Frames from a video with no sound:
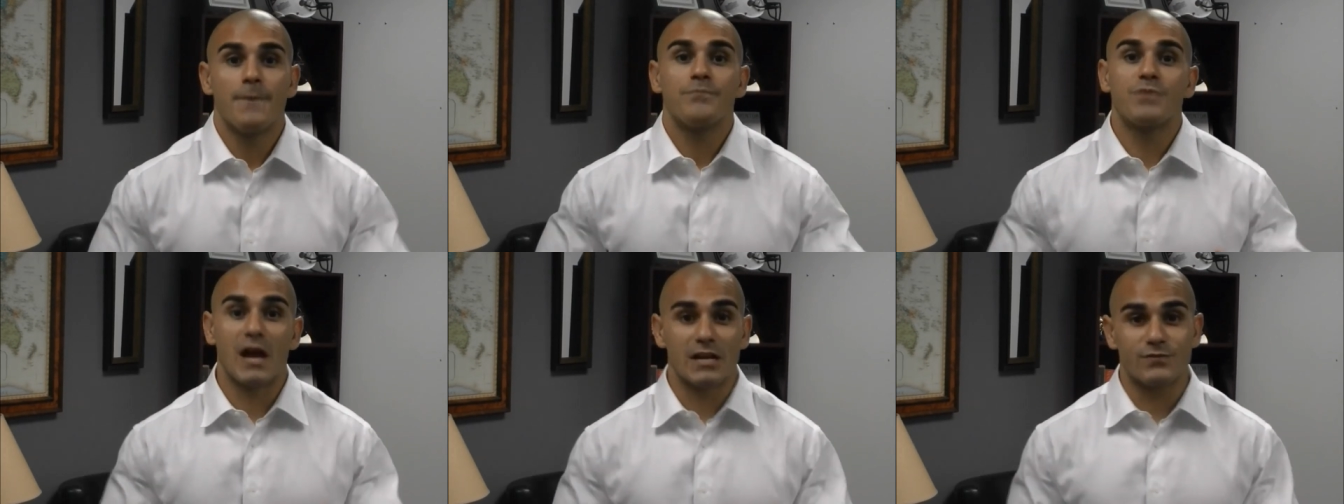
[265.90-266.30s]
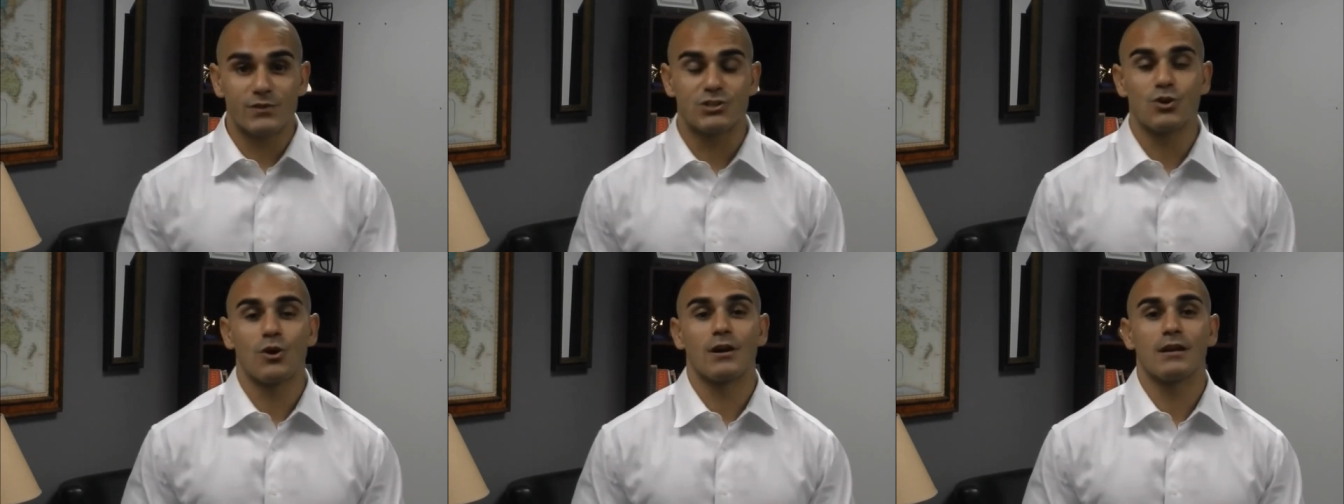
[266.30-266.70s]
Thanks for
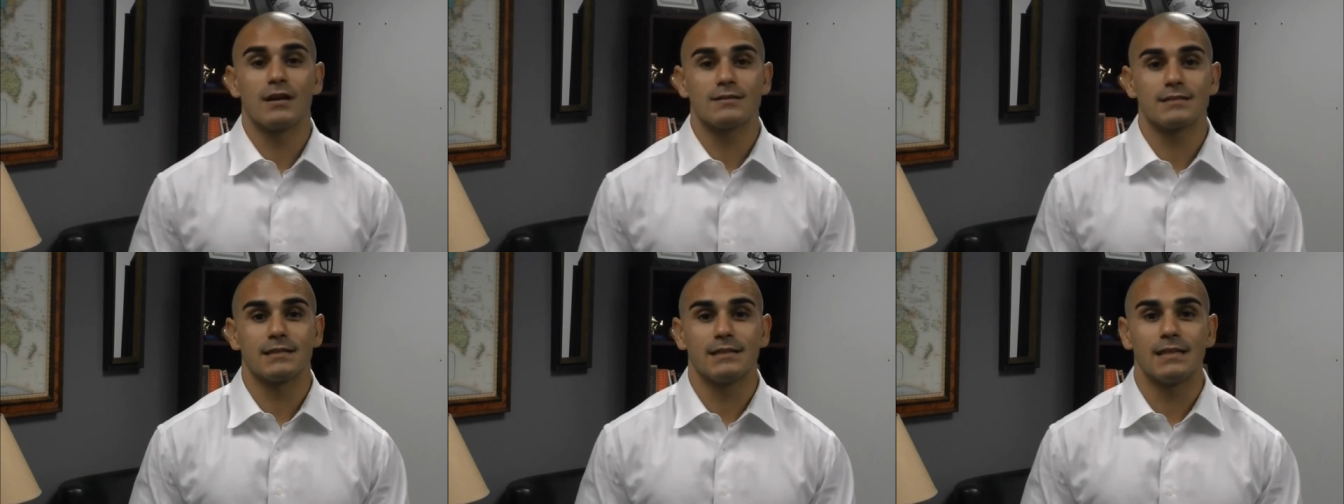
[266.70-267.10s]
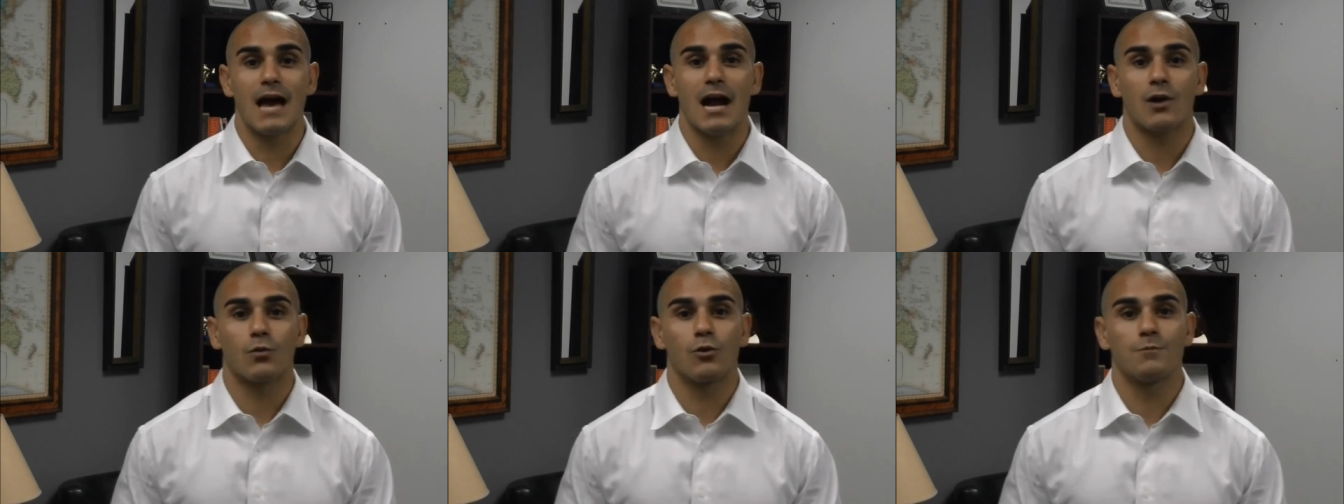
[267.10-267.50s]
joining us in the
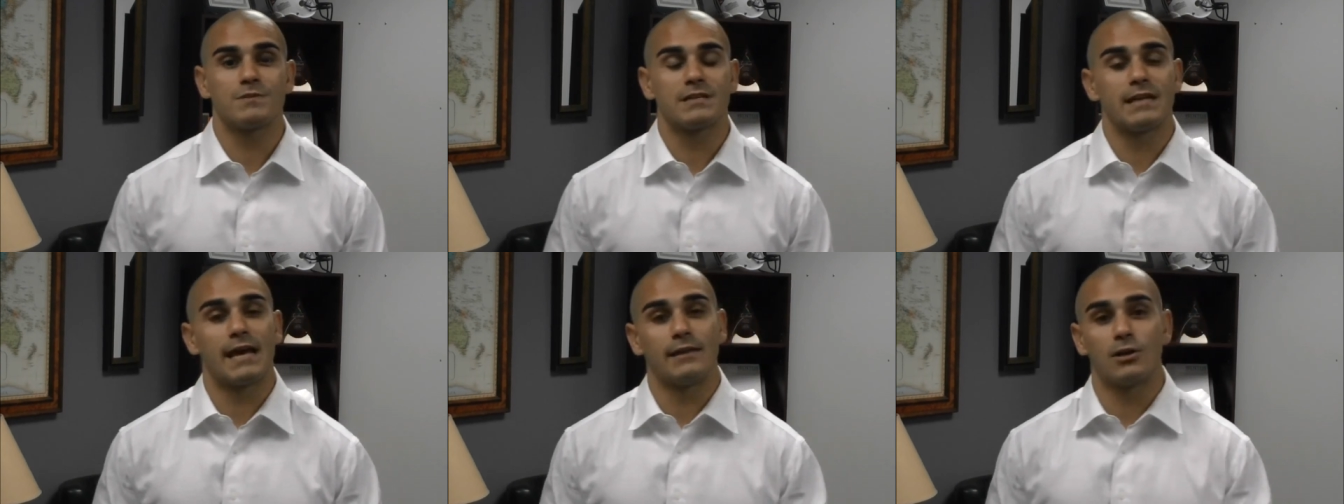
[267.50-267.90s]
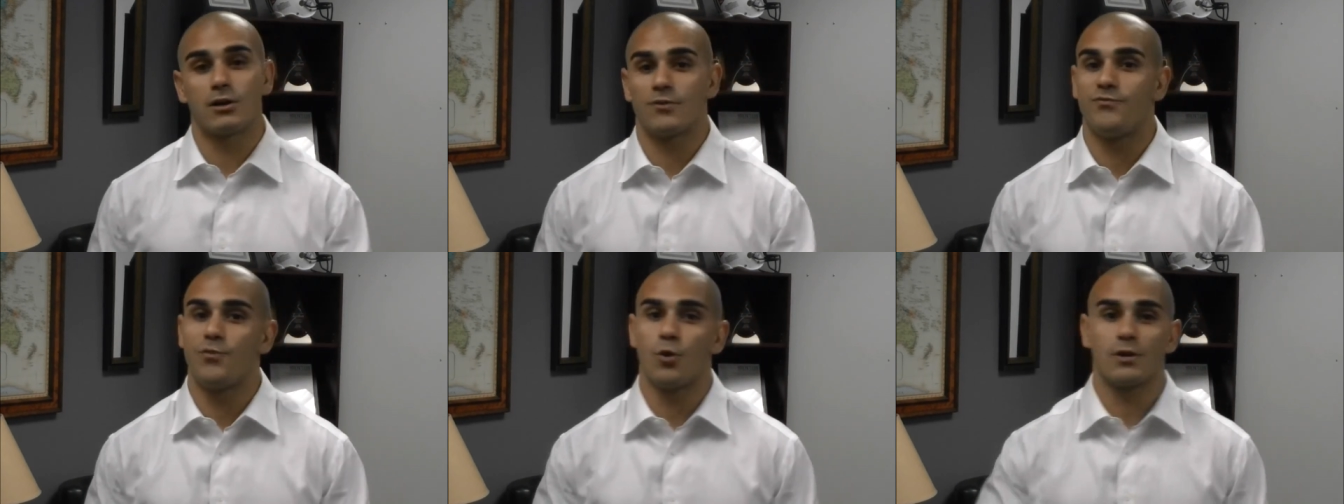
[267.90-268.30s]
locker room today.
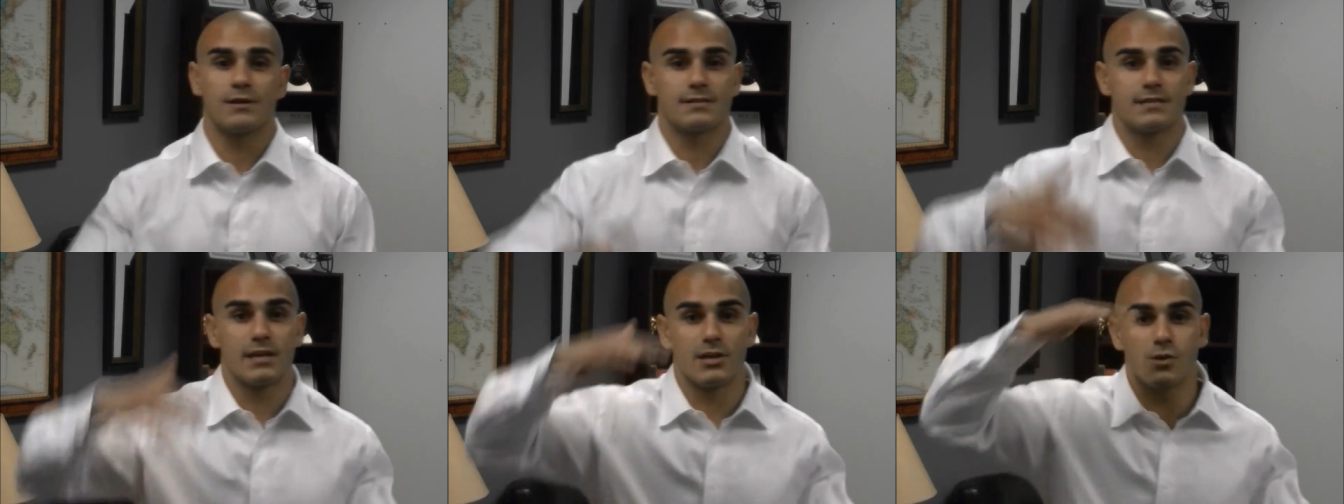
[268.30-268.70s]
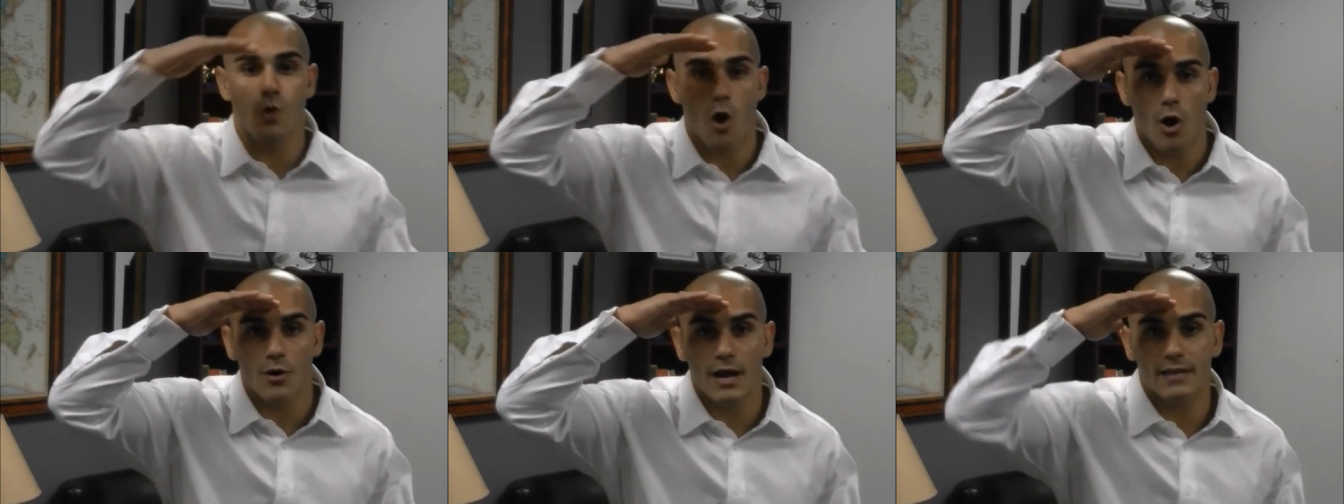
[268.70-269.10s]
Looking forward to seeing you
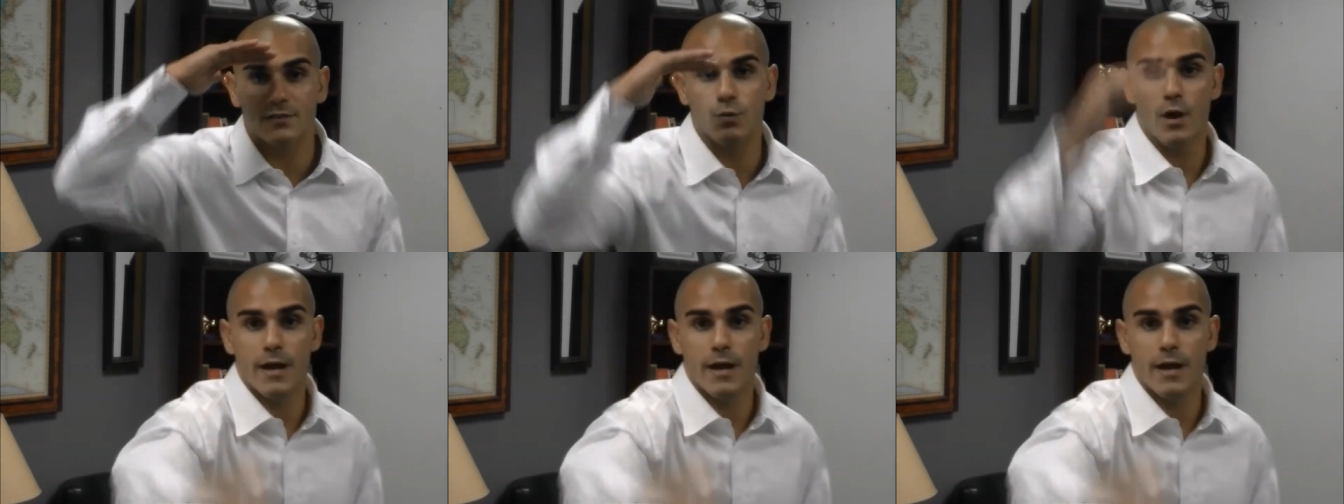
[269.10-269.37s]
all next